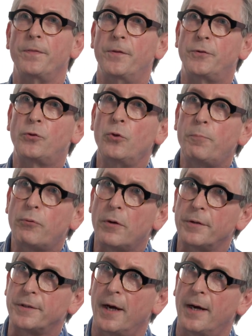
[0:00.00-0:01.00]
The 2
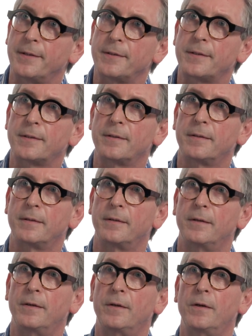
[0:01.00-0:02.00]
protons
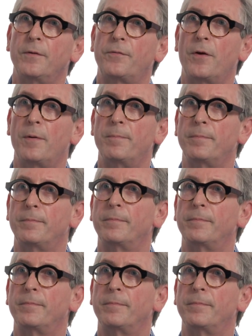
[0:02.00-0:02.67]
from